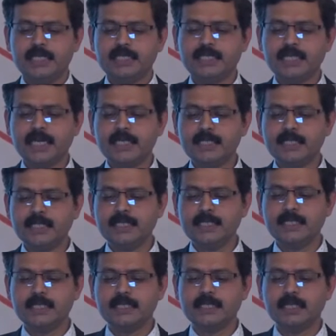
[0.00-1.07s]

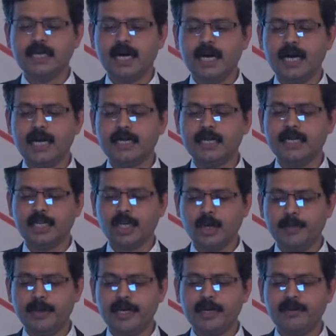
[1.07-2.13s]
Statins are
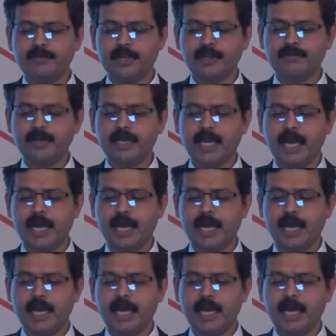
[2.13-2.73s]
recommended very well,